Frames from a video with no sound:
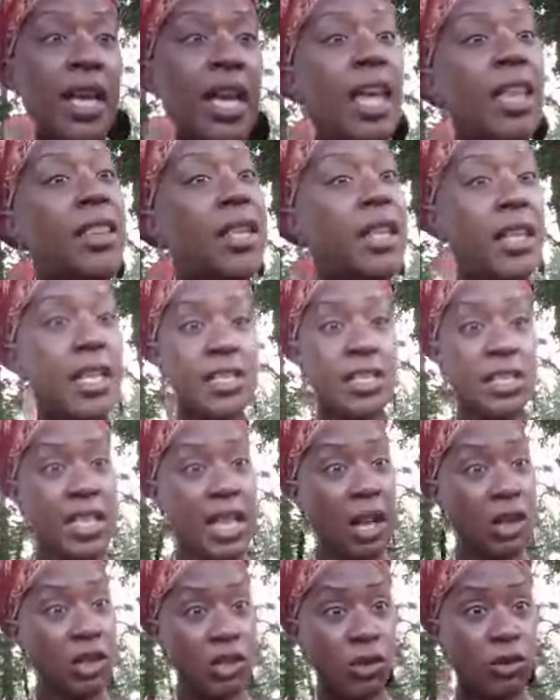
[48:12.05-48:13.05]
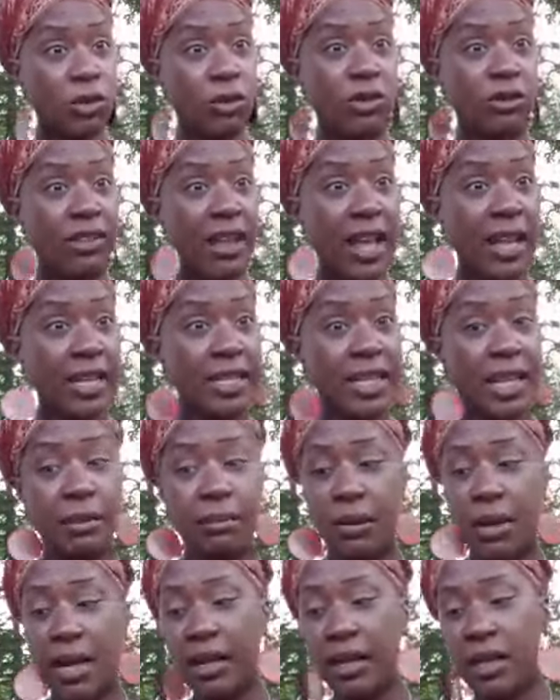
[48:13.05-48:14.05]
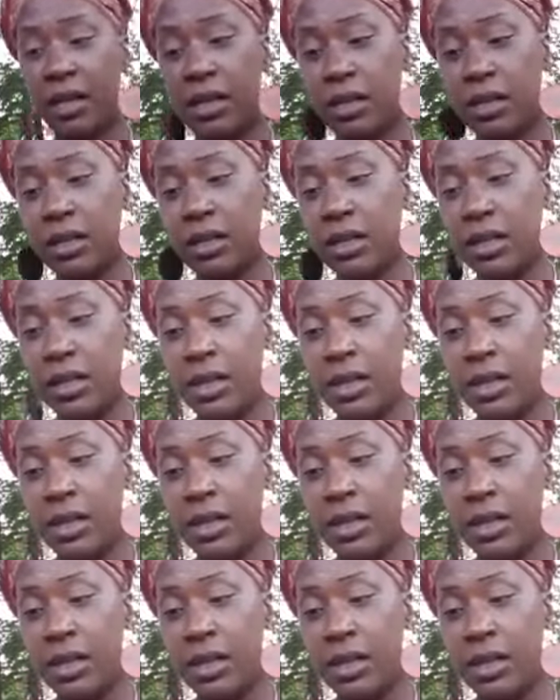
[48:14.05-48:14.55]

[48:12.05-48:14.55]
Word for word: And then this is how you're going to validate. Like, look,